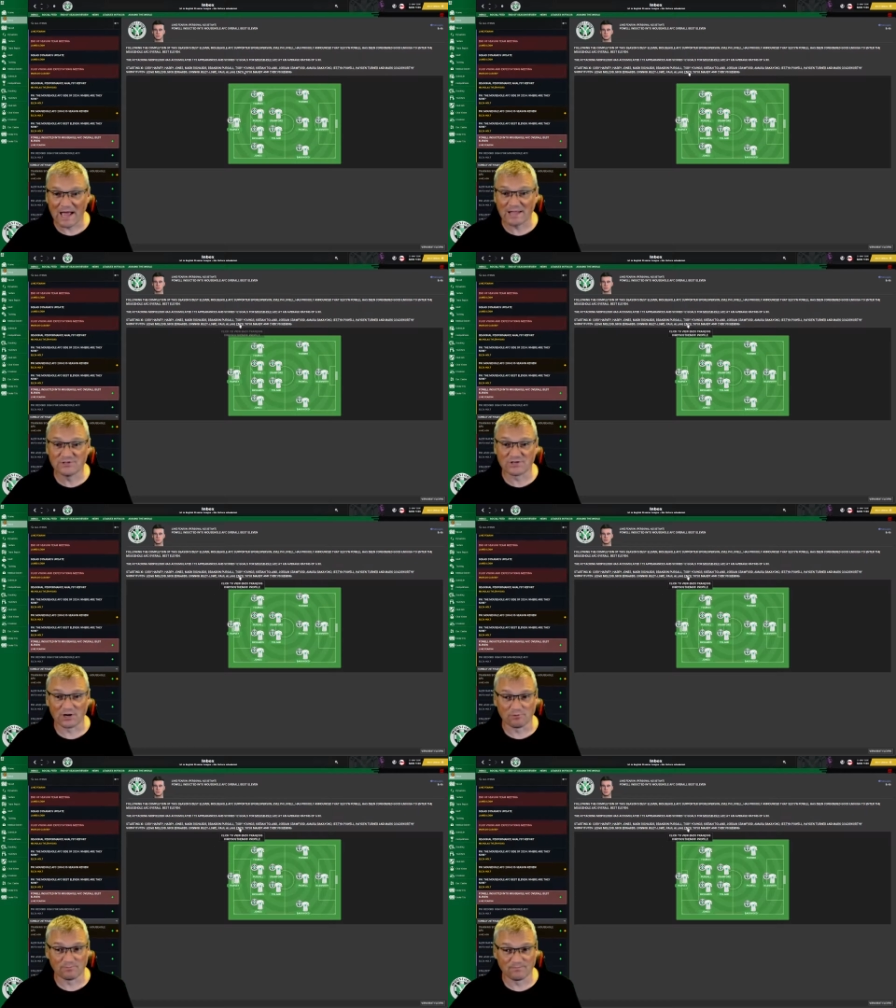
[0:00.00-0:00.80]

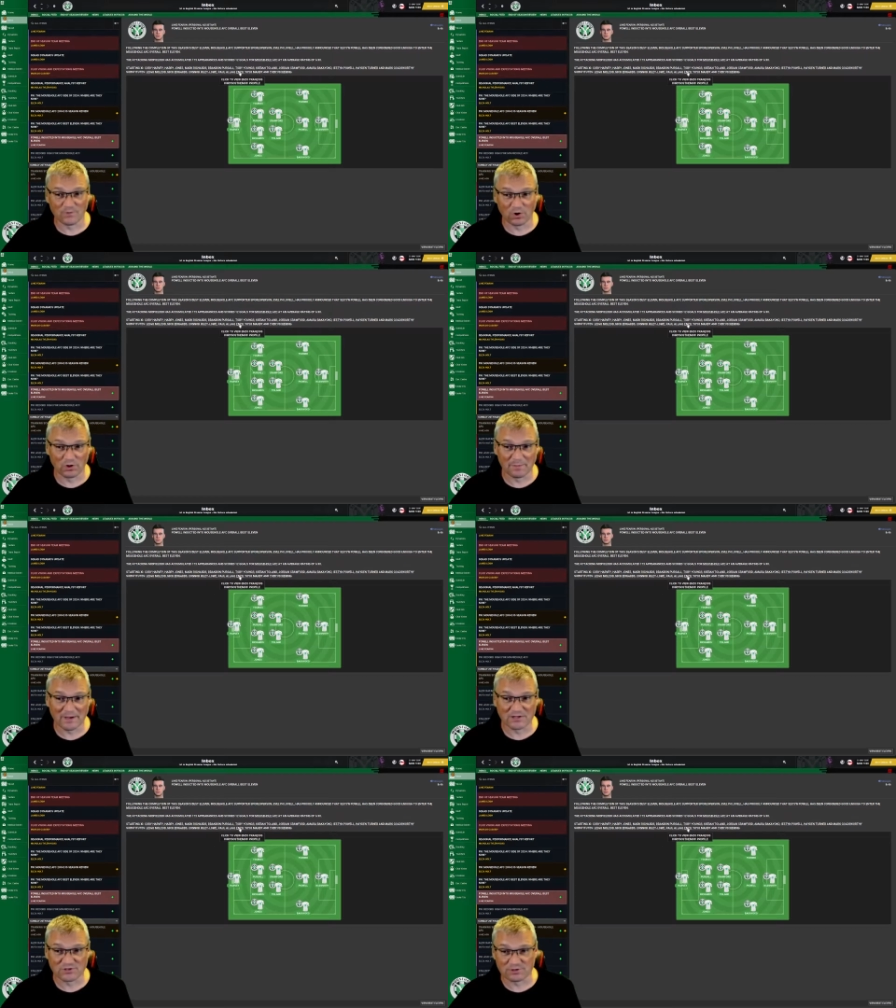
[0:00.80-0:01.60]
Enzo on the
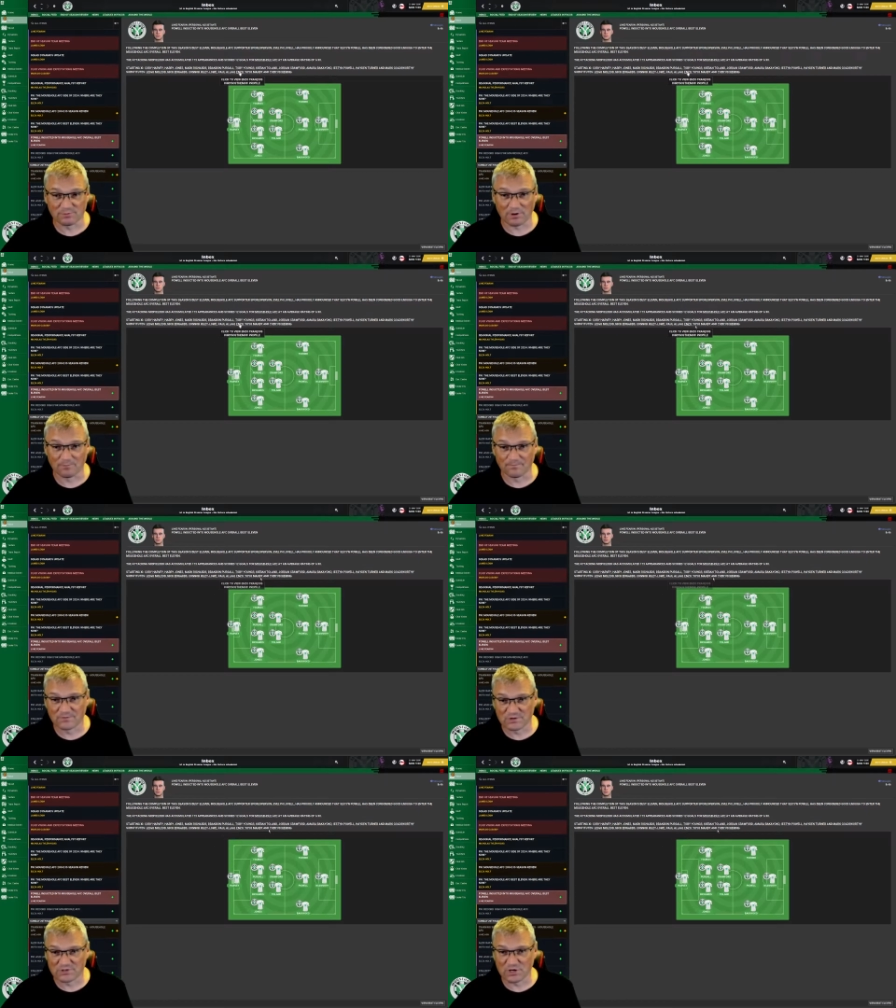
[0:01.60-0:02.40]
bench as well.
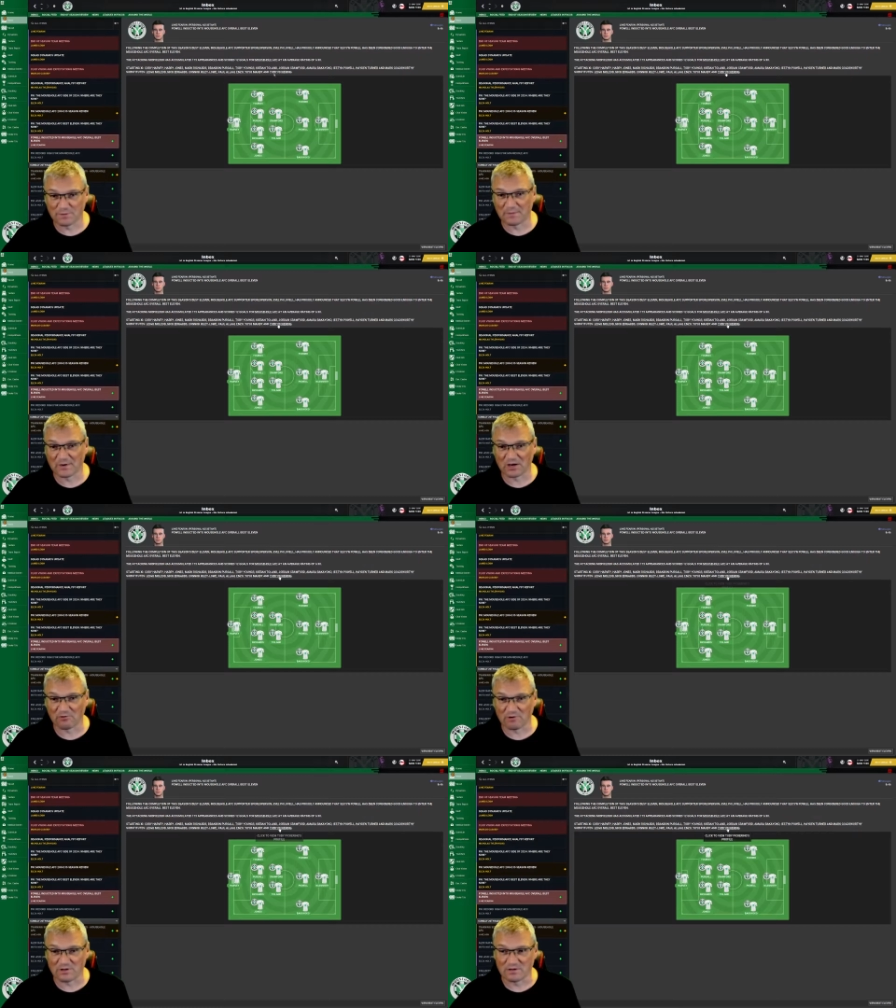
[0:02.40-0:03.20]
Toby
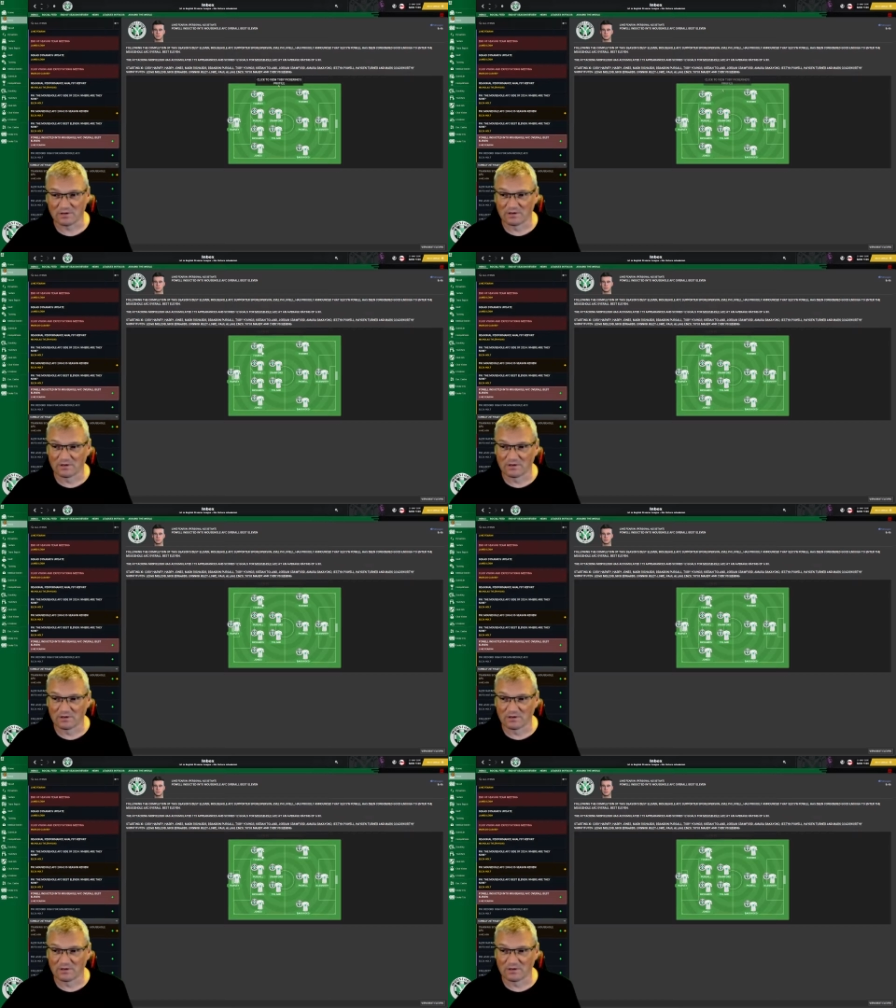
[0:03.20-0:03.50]
Pickering.